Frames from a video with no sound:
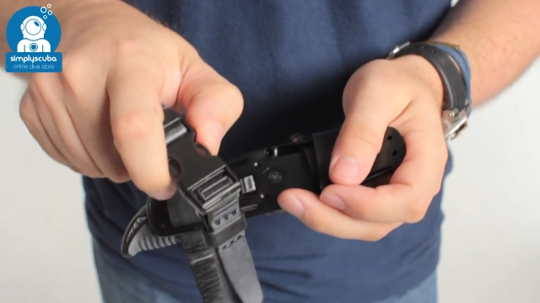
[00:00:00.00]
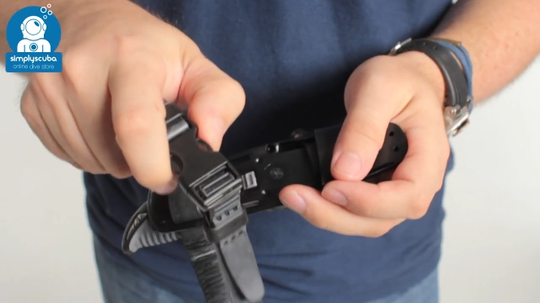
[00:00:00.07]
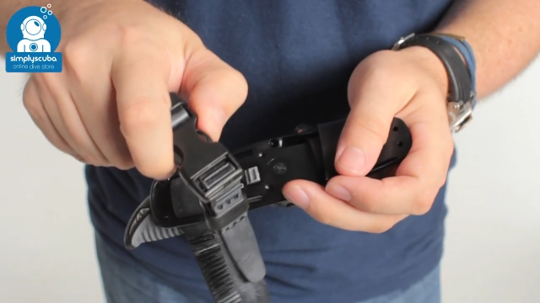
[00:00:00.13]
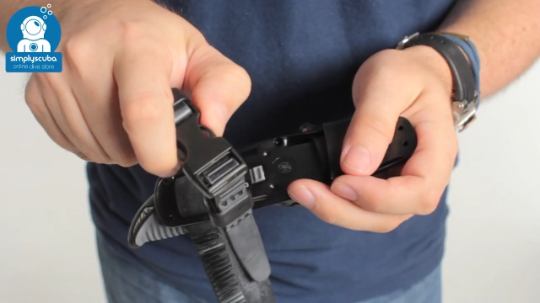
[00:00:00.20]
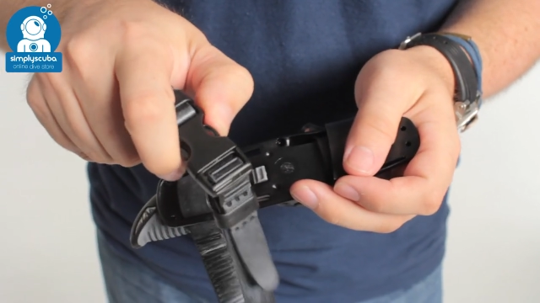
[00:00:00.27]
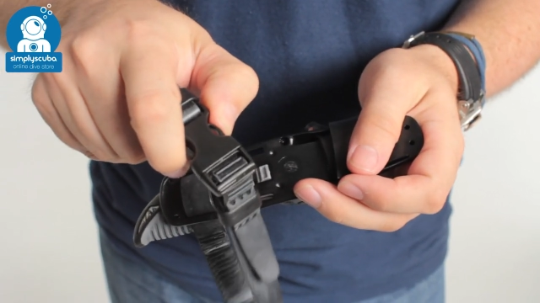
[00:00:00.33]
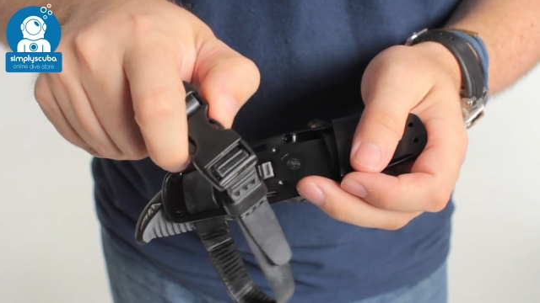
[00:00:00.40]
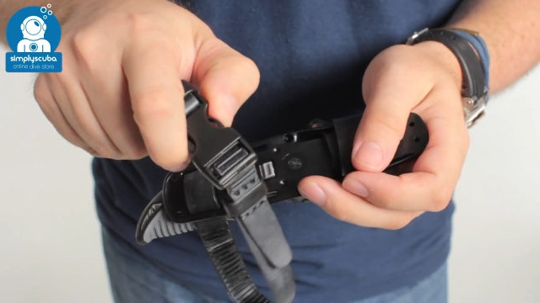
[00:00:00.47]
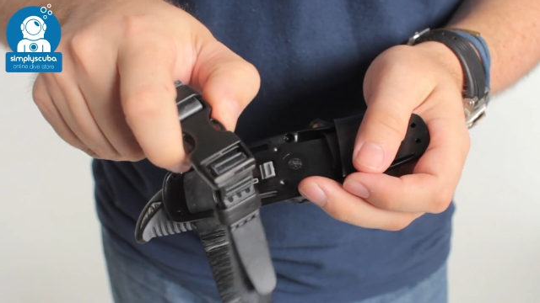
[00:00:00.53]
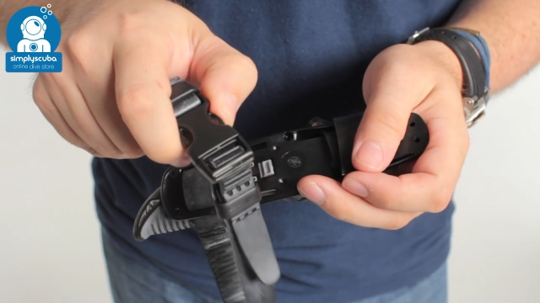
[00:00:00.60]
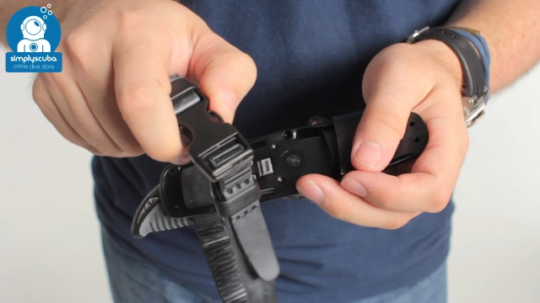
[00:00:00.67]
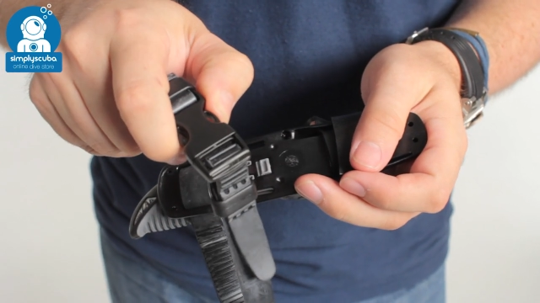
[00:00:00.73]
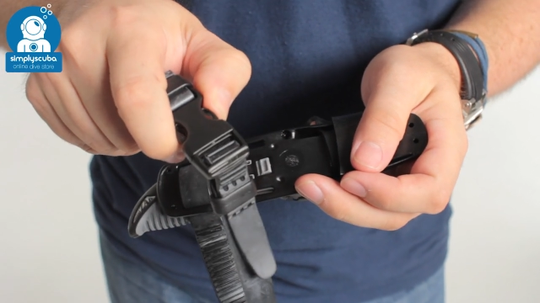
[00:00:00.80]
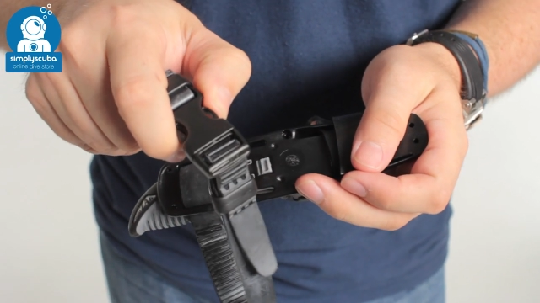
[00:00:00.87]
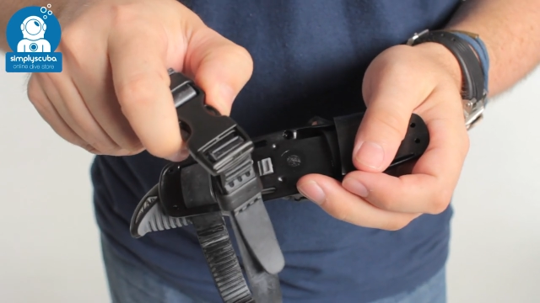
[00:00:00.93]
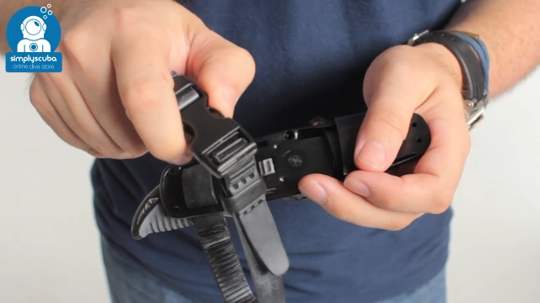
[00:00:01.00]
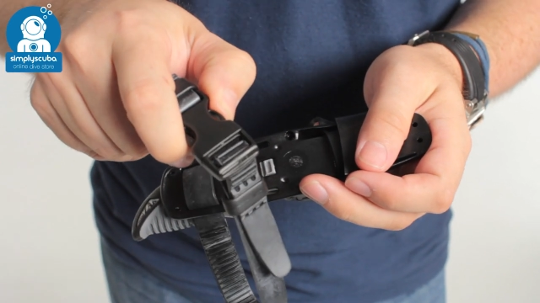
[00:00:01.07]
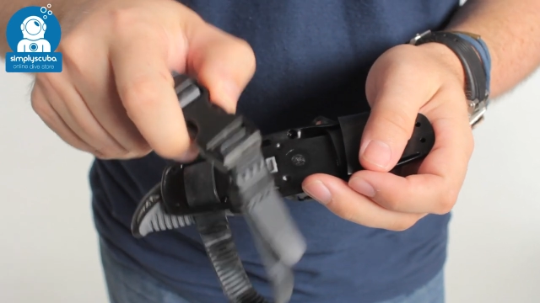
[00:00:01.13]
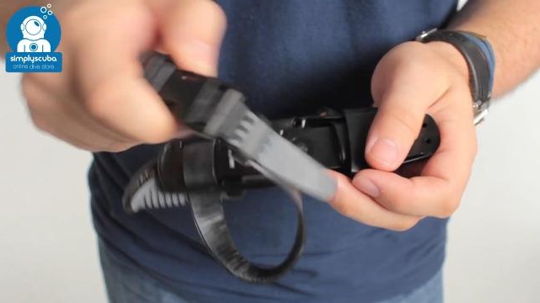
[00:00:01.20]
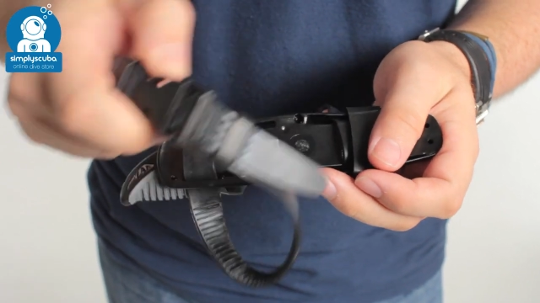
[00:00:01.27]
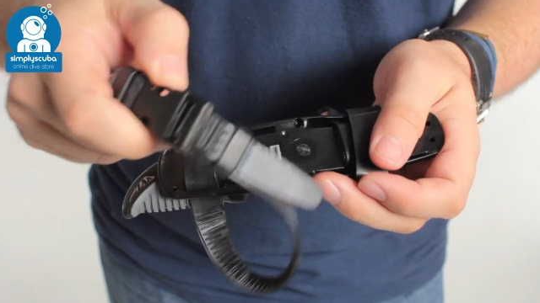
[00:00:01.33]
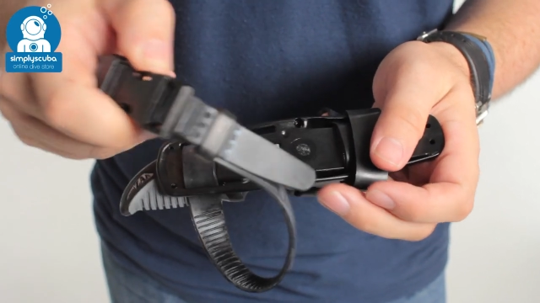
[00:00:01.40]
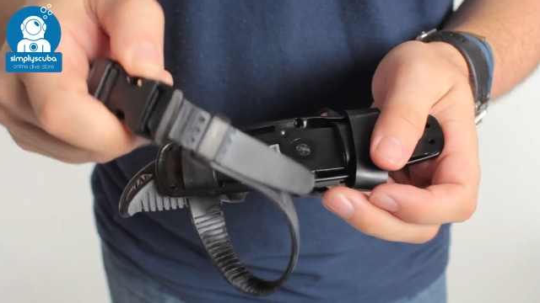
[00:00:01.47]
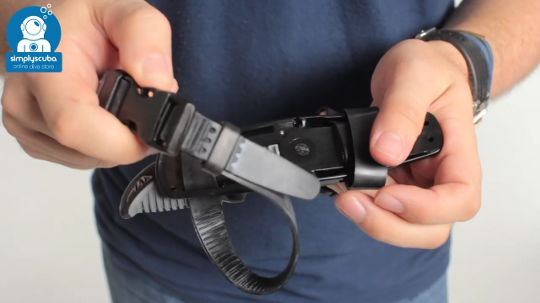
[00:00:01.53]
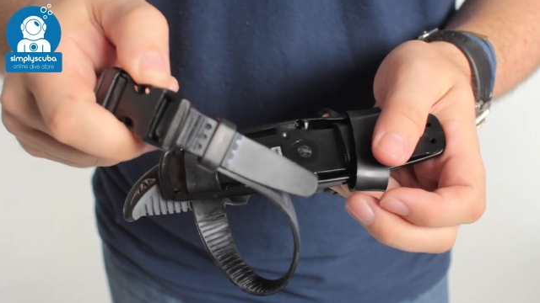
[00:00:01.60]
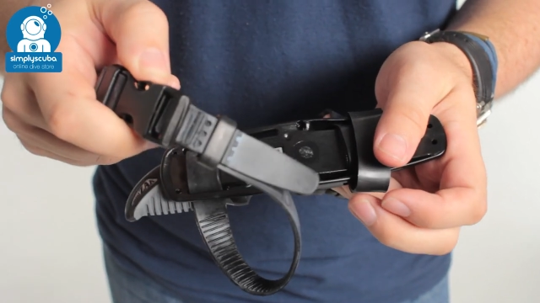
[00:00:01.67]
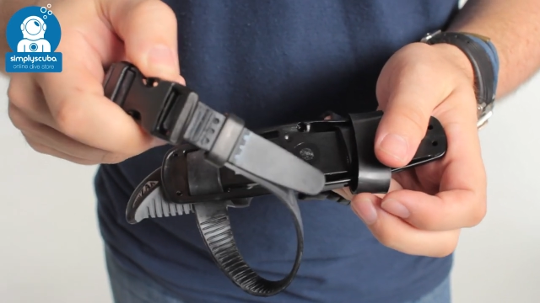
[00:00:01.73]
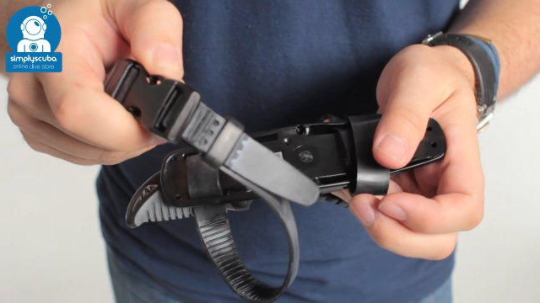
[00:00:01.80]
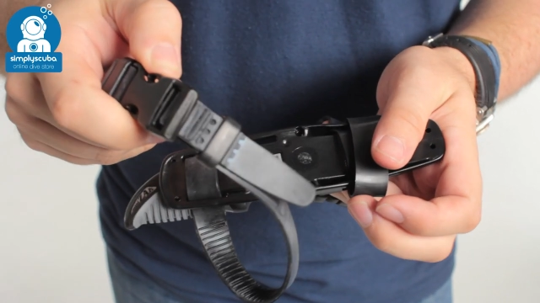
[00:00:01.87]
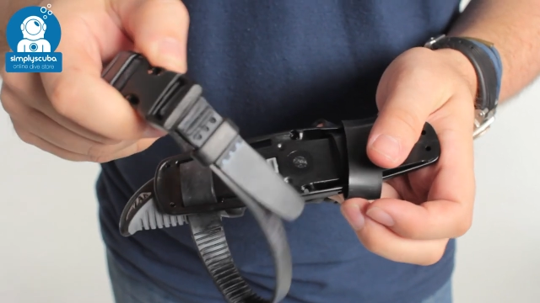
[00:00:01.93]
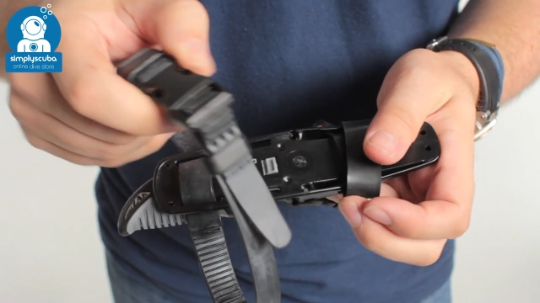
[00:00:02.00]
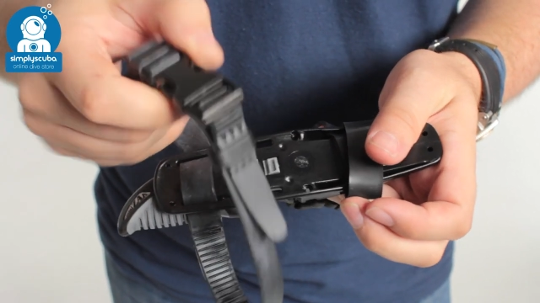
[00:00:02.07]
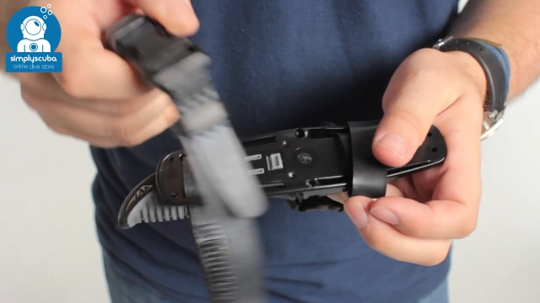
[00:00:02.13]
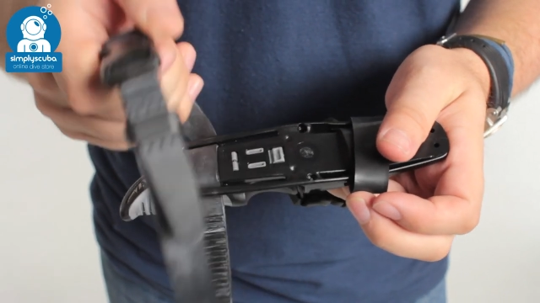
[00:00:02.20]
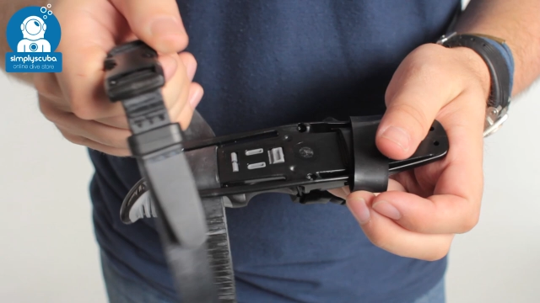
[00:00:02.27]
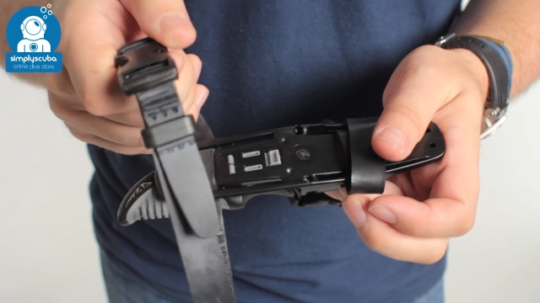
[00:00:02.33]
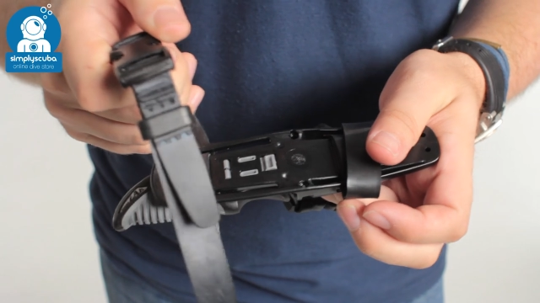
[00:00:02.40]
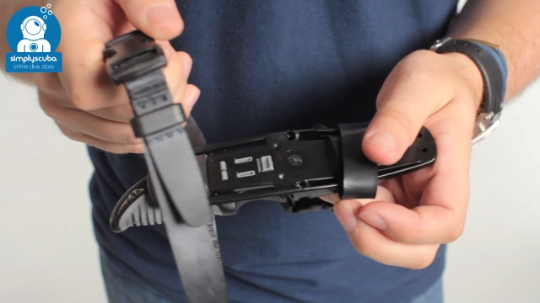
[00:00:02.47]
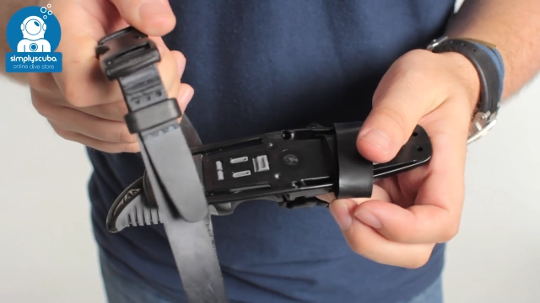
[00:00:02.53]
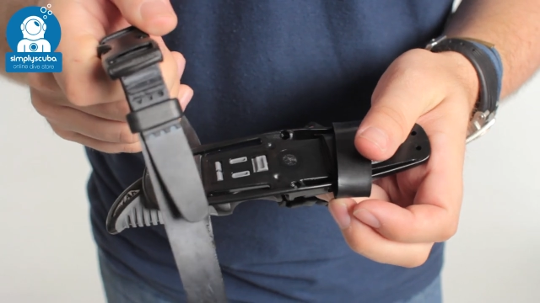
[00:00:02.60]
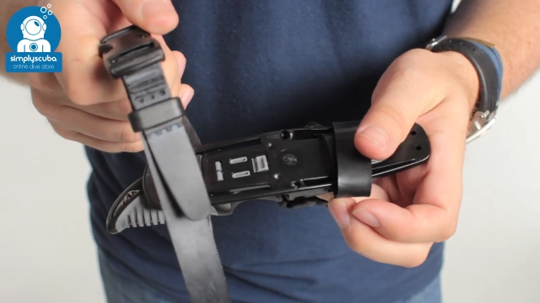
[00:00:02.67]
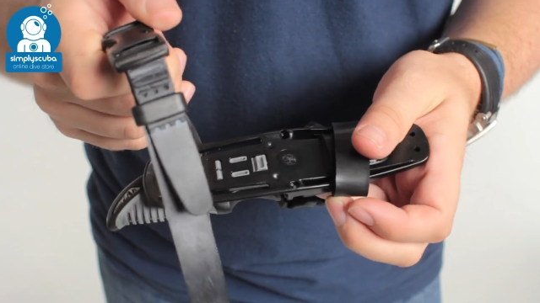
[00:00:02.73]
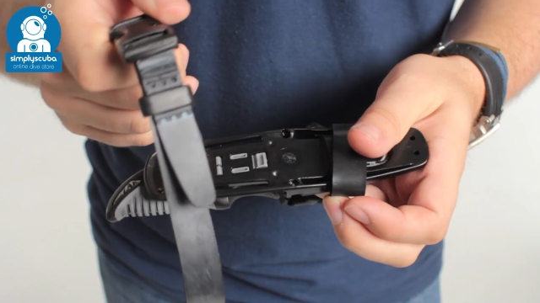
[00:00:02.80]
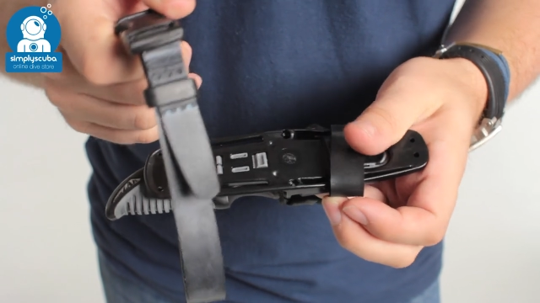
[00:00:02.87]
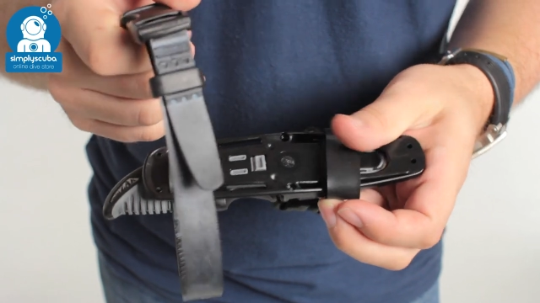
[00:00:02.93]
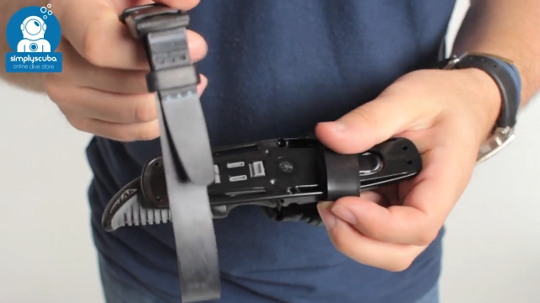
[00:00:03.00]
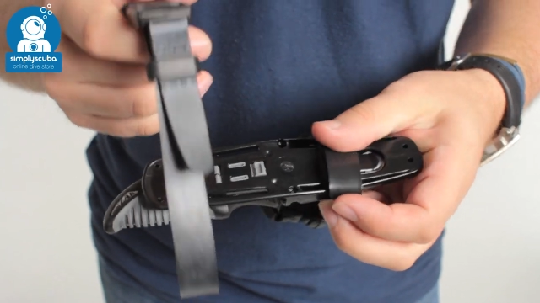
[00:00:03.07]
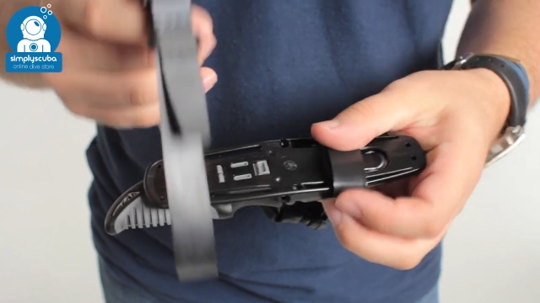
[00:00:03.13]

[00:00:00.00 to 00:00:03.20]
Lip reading: No face is visible, so there are no lips to read.